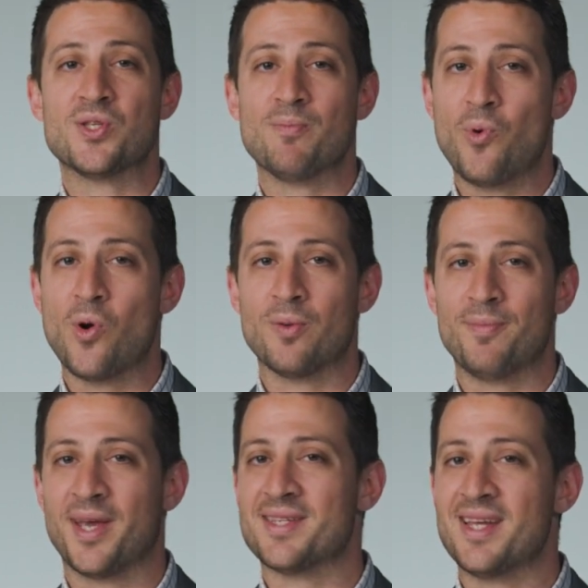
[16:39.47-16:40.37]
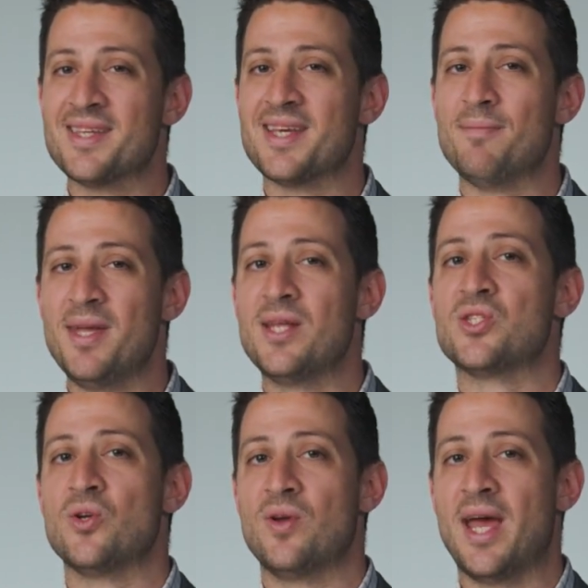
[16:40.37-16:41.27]
important because it is a
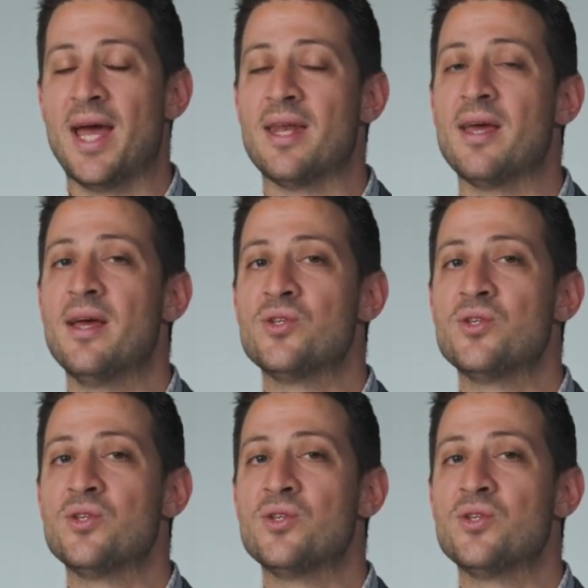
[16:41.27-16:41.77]
means to an end